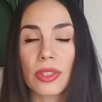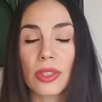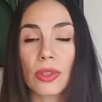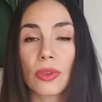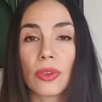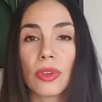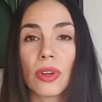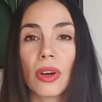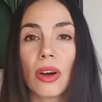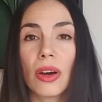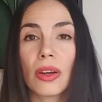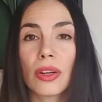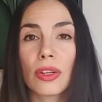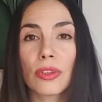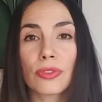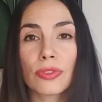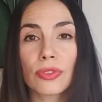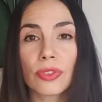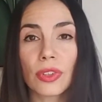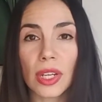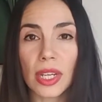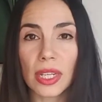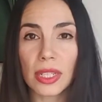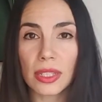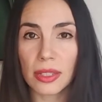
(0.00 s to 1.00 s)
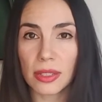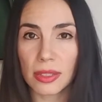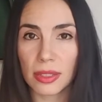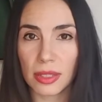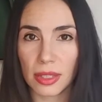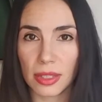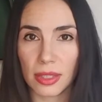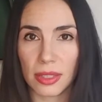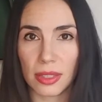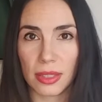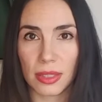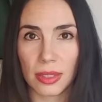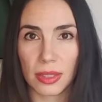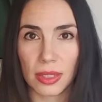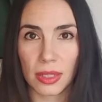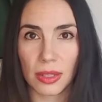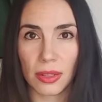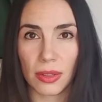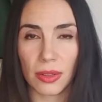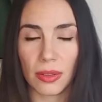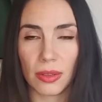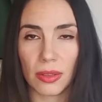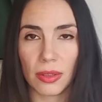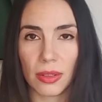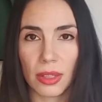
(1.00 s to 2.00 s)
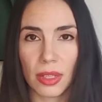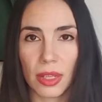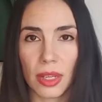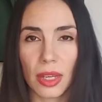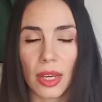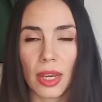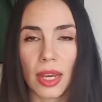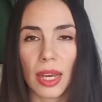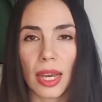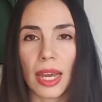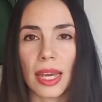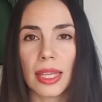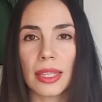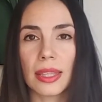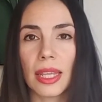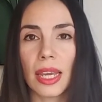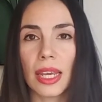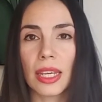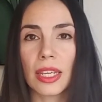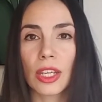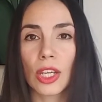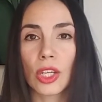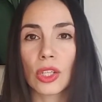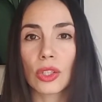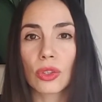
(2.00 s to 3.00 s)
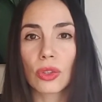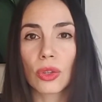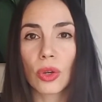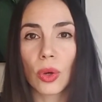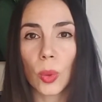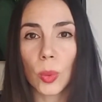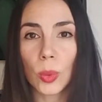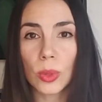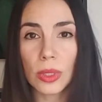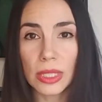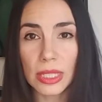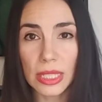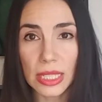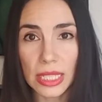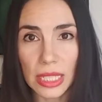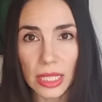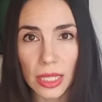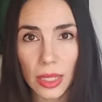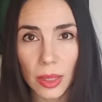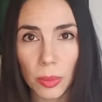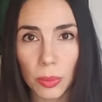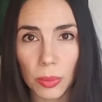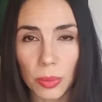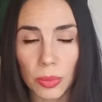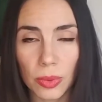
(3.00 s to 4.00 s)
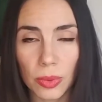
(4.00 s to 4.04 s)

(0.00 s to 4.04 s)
they're not afraid to sit still, and they can go deep